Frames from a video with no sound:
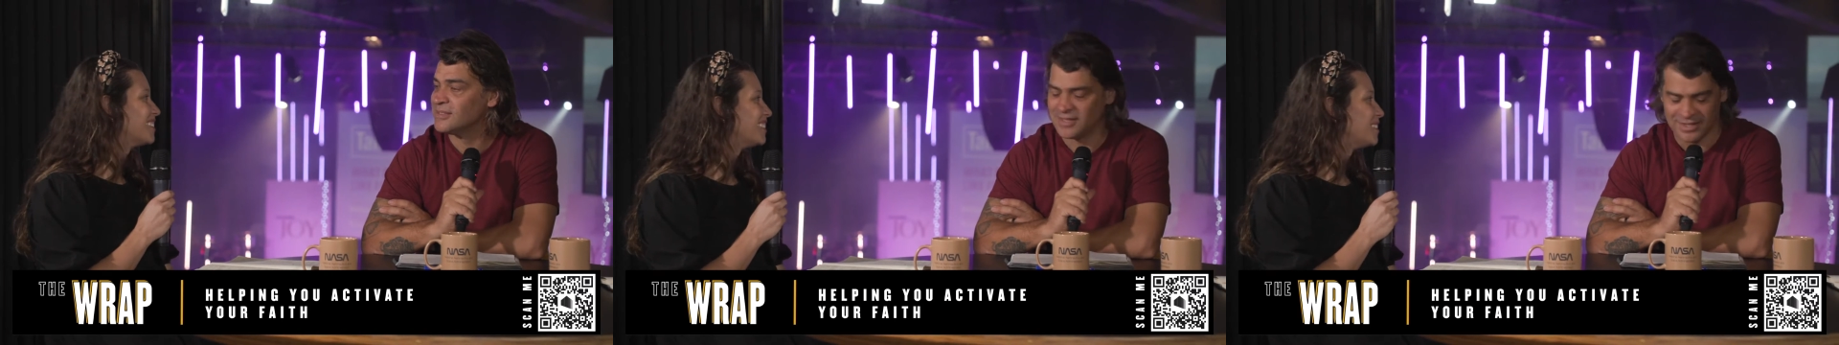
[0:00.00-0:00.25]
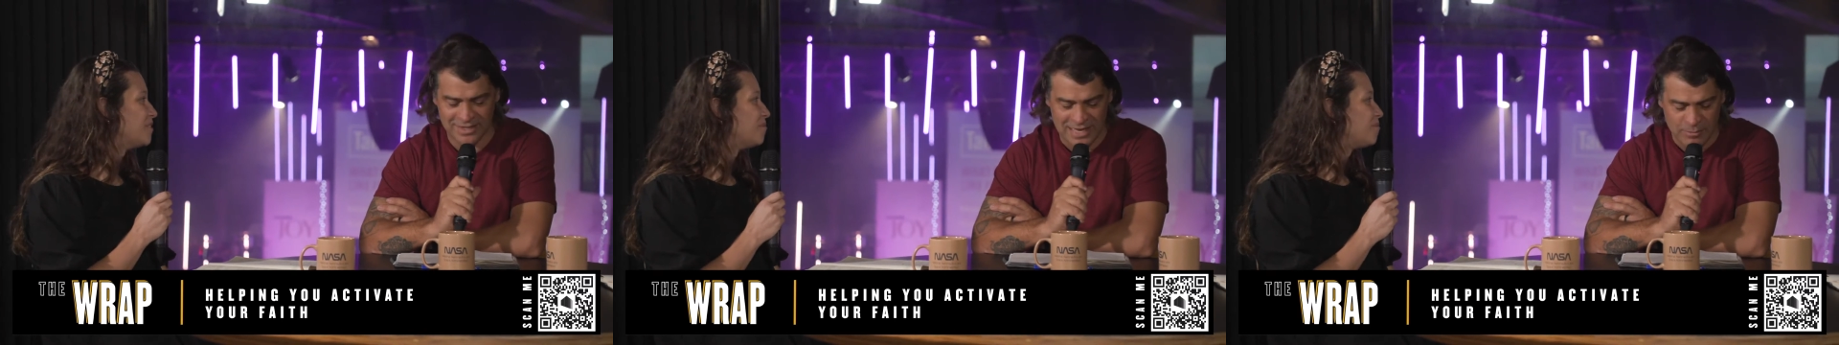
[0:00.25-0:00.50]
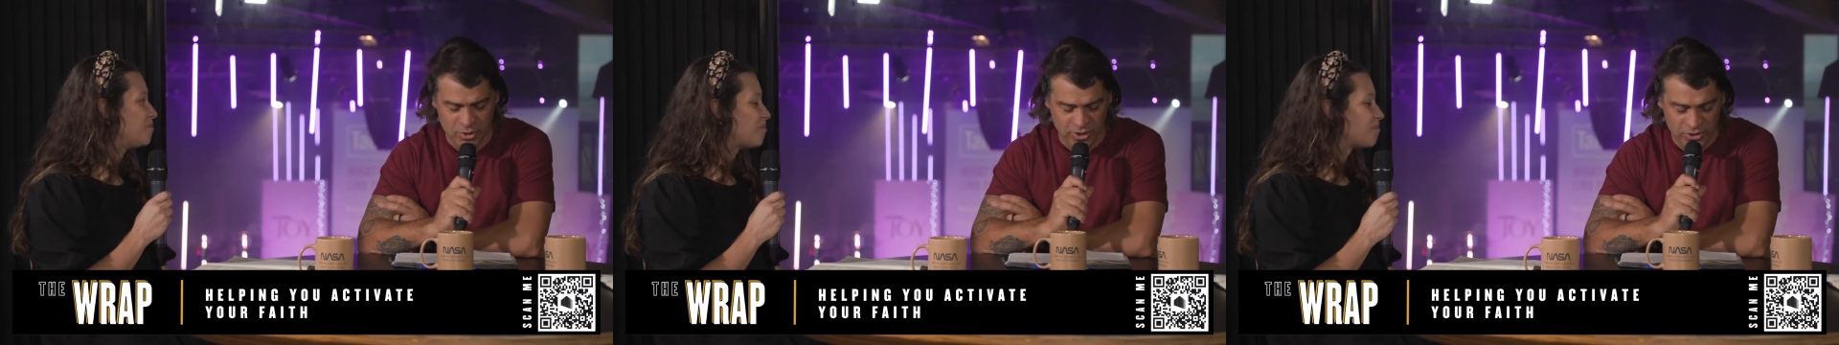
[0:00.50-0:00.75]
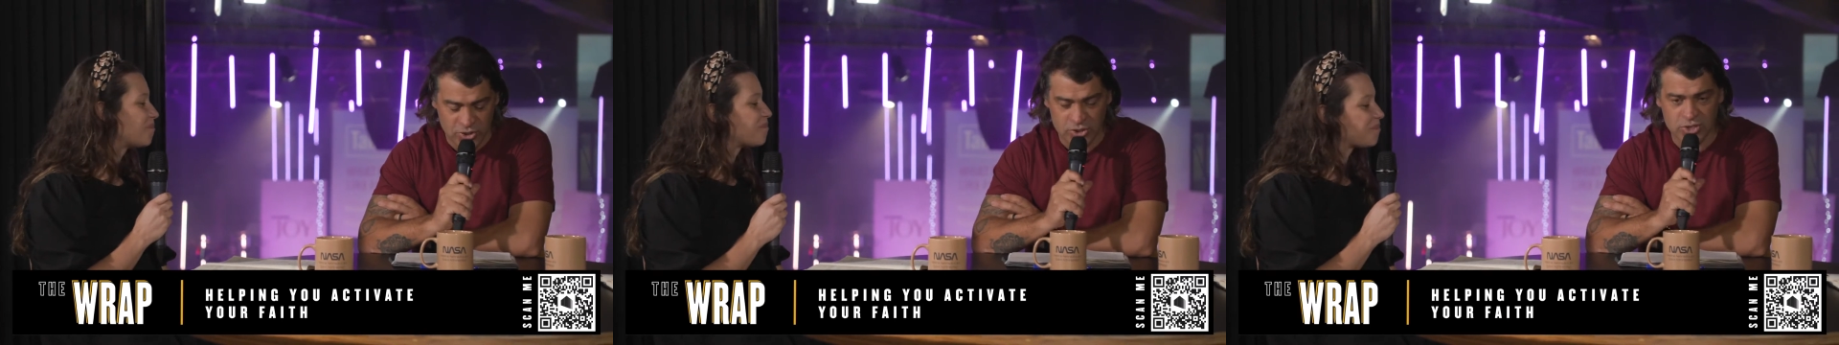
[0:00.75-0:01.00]
Speaker 1: Come on,
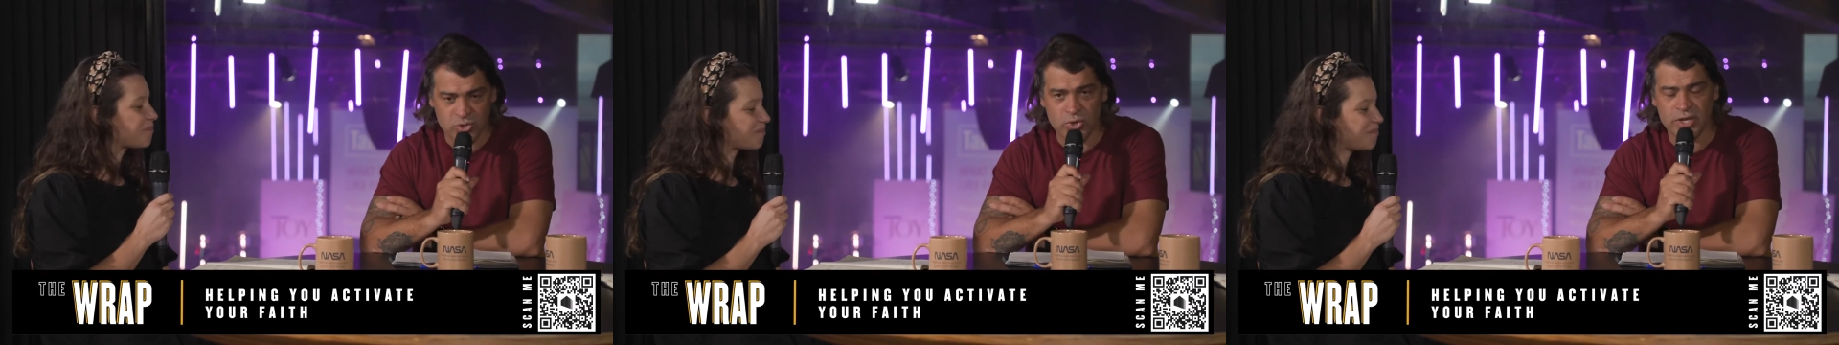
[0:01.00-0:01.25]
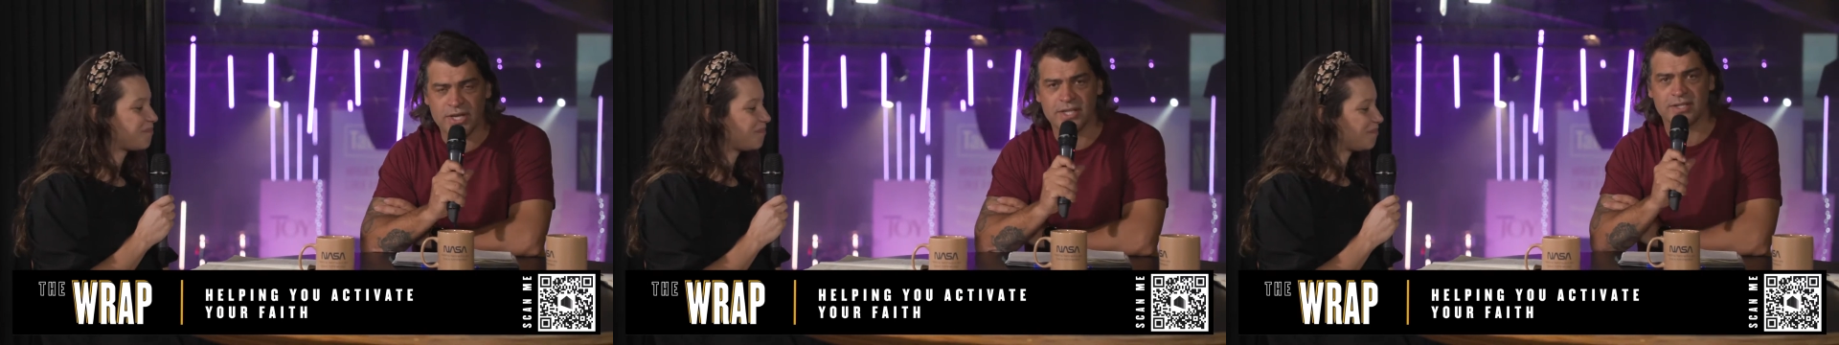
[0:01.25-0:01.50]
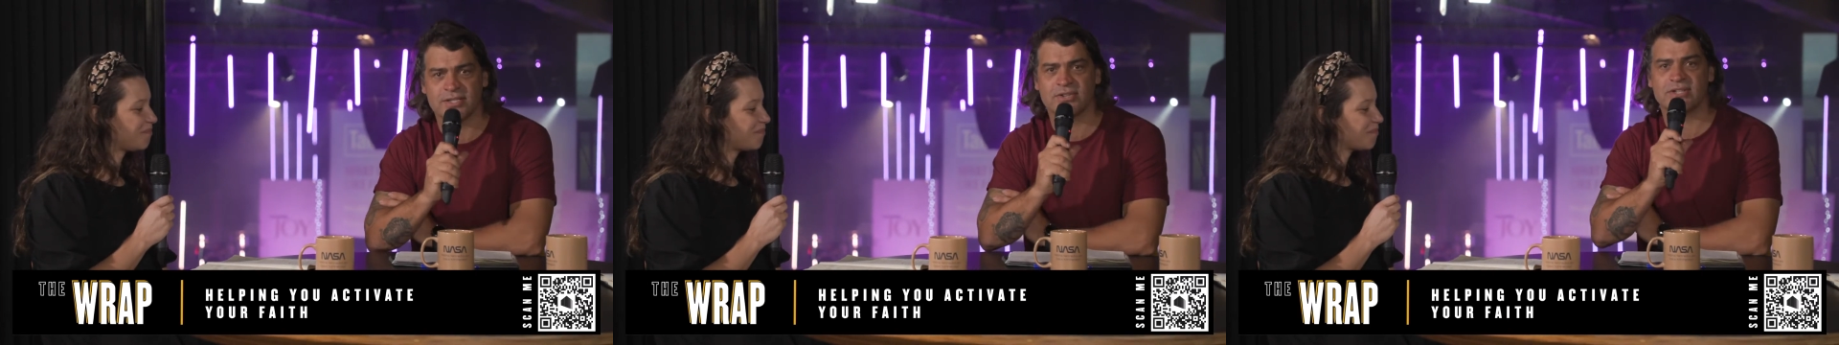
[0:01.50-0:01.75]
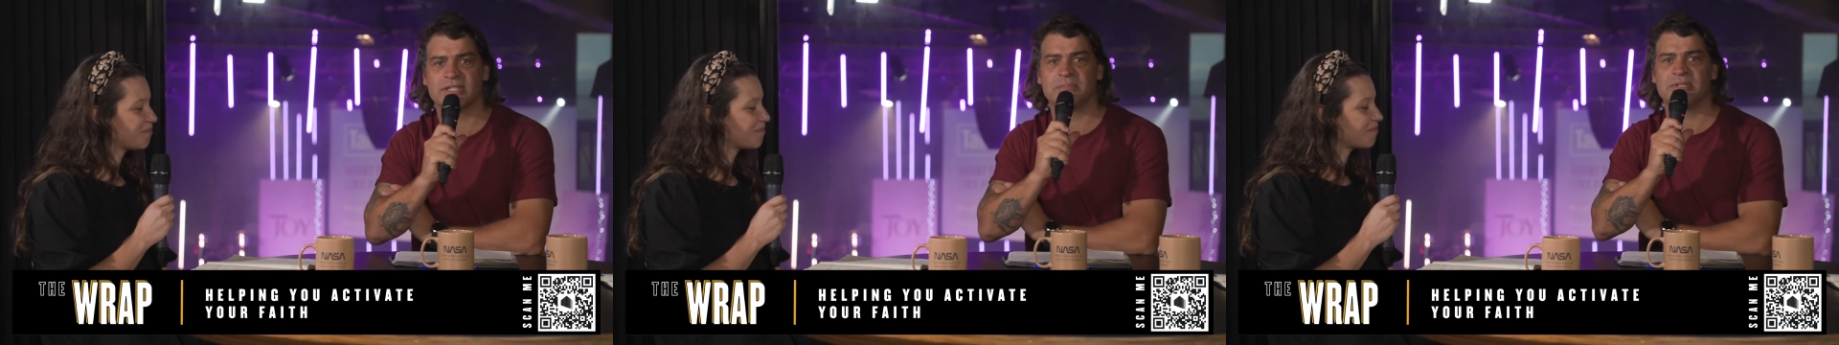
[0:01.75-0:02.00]
choose joy this
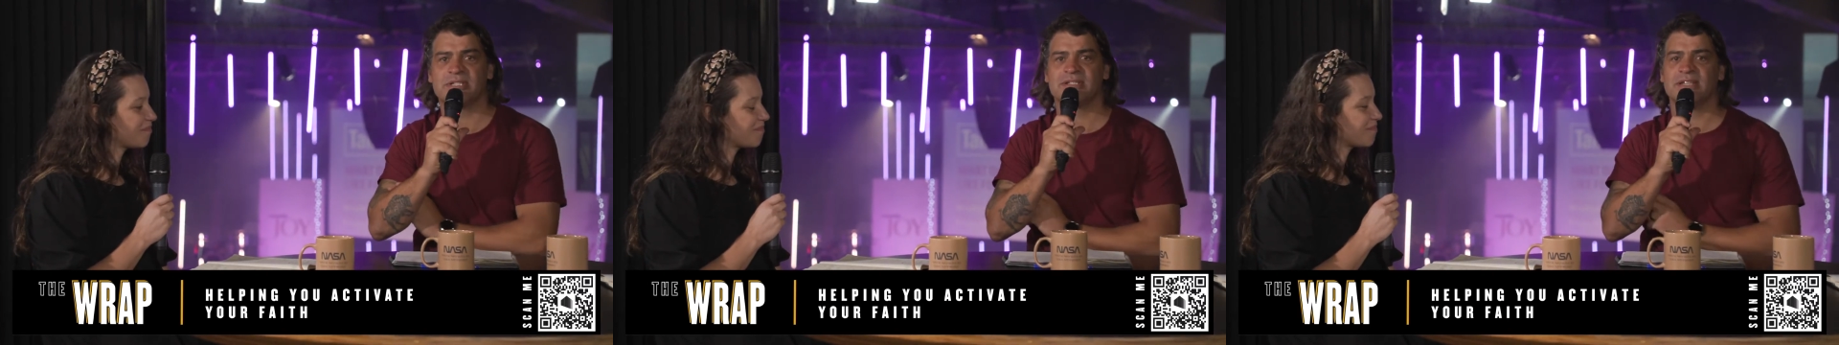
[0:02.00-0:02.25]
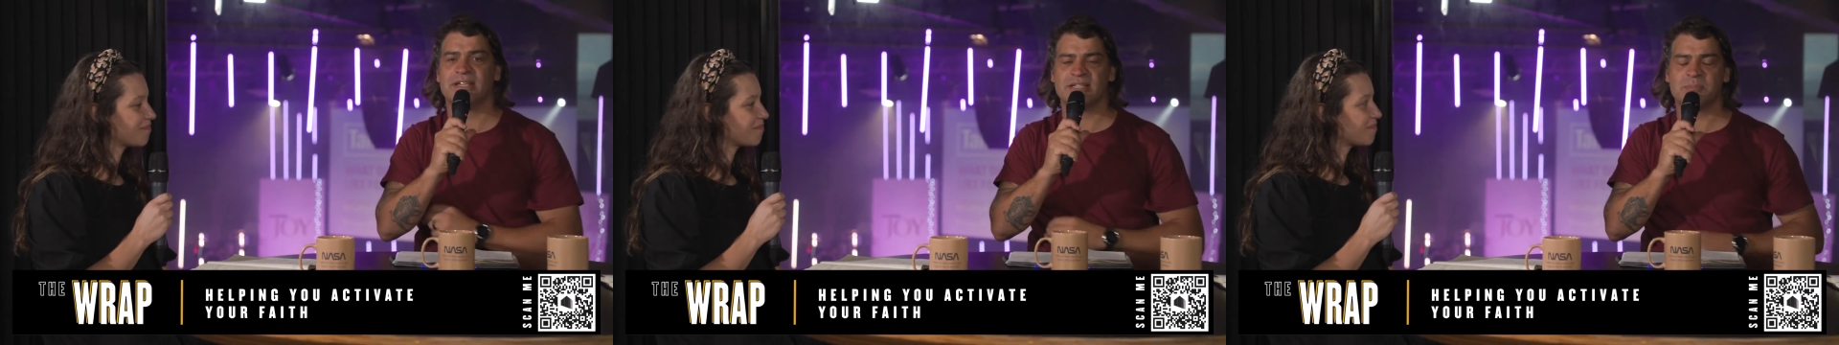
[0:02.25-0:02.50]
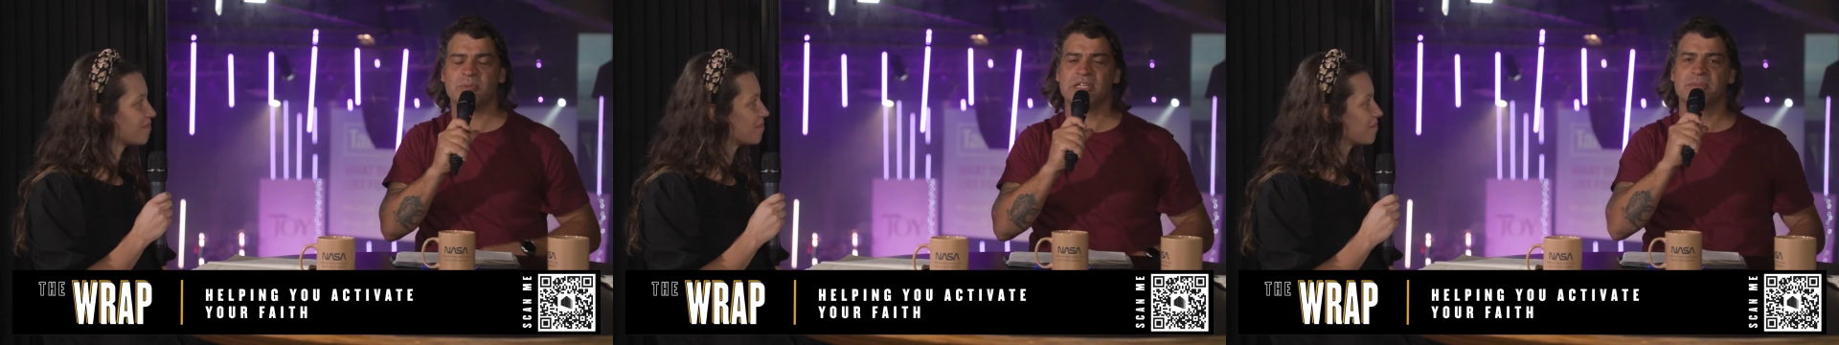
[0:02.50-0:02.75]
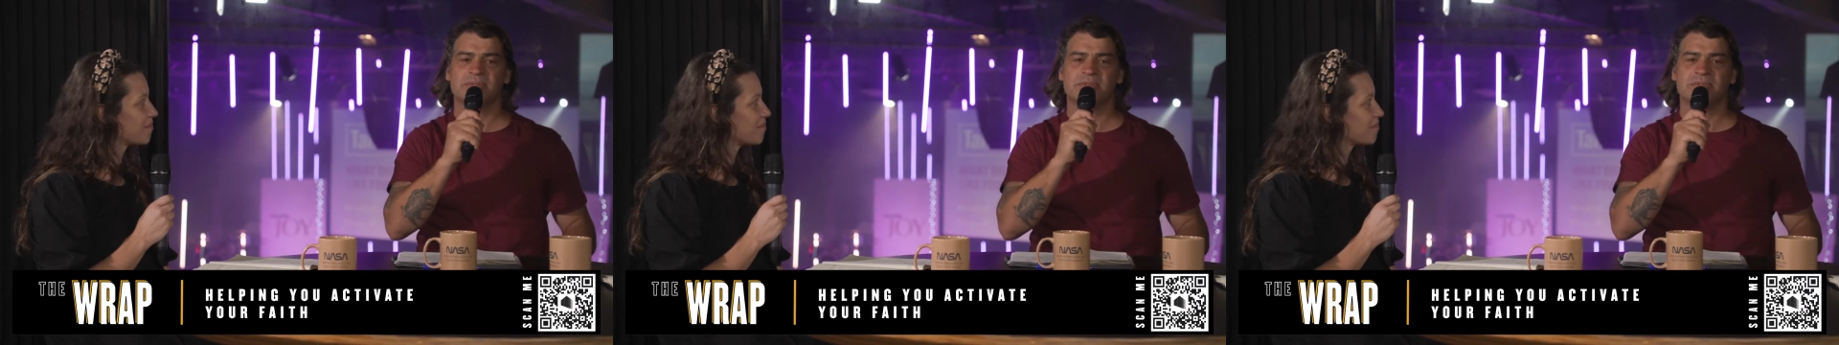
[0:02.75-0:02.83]
Christmas, and unspeakable